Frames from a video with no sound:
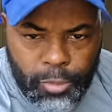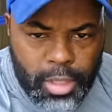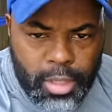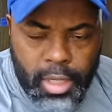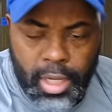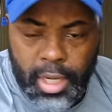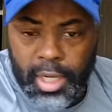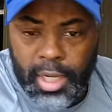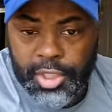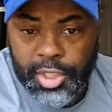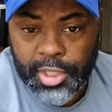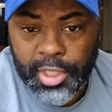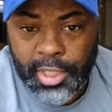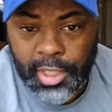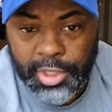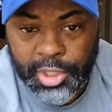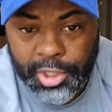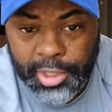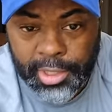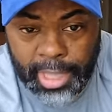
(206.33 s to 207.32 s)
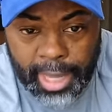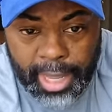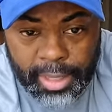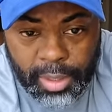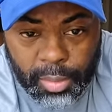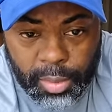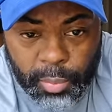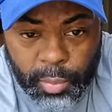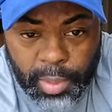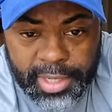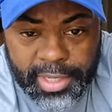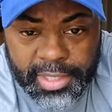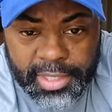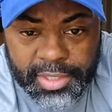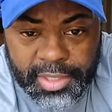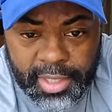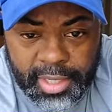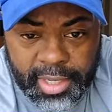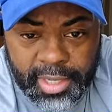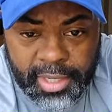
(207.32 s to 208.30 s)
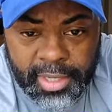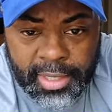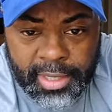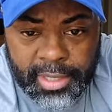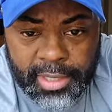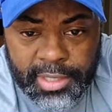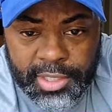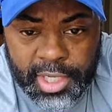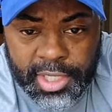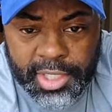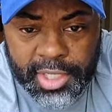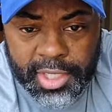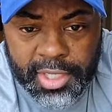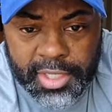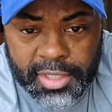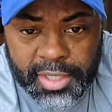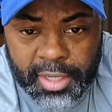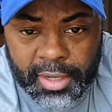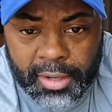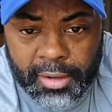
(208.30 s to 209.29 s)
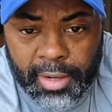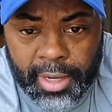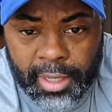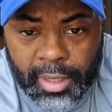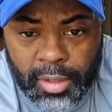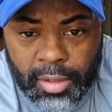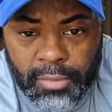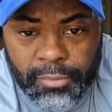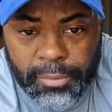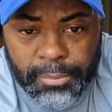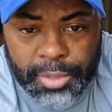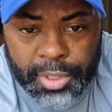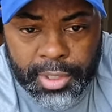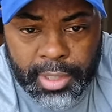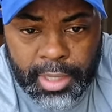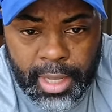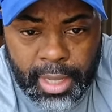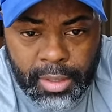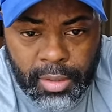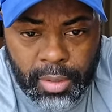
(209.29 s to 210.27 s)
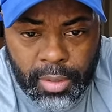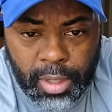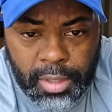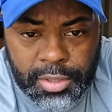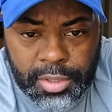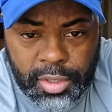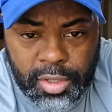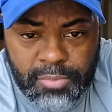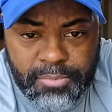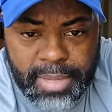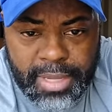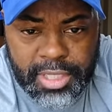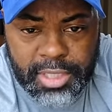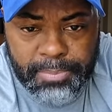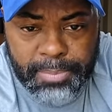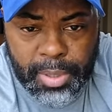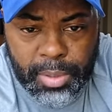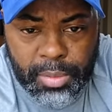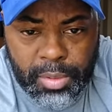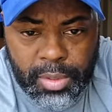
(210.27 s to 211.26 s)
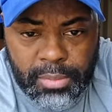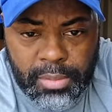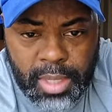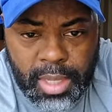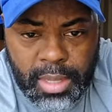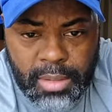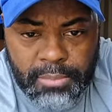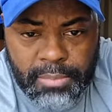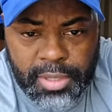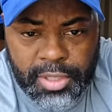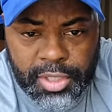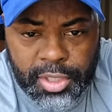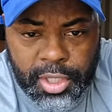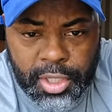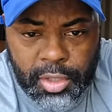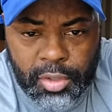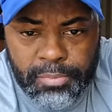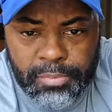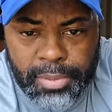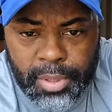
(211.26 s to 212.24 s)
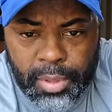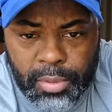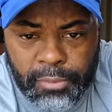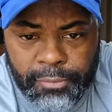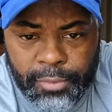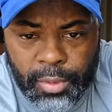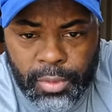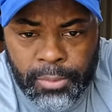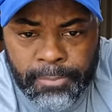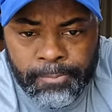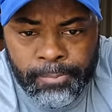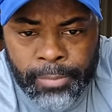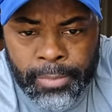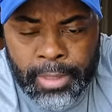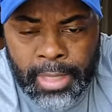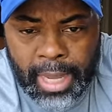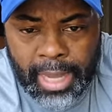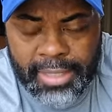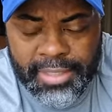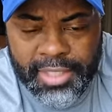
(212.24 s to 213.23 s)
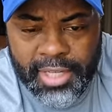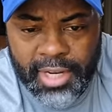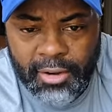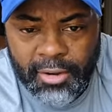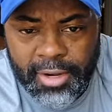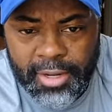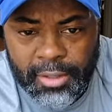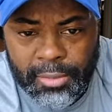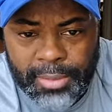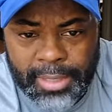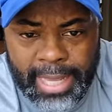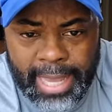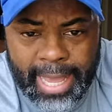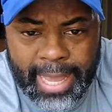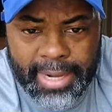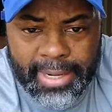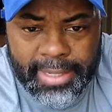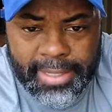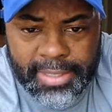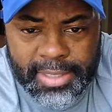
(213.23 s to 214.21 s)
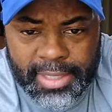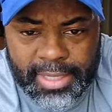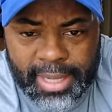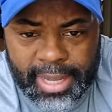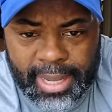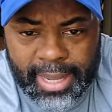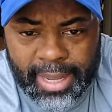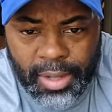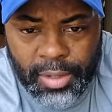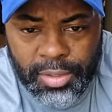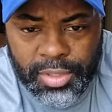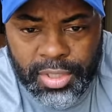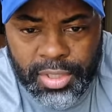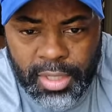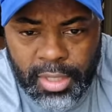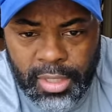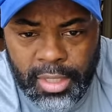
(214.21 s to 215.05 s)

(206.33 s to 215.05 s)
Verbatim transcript: Uh, Chicago to Windy City. Gigi is here. Hello from Chicago. Also, Miss Miss Q Beautiful. Ontario, Canada's in the house.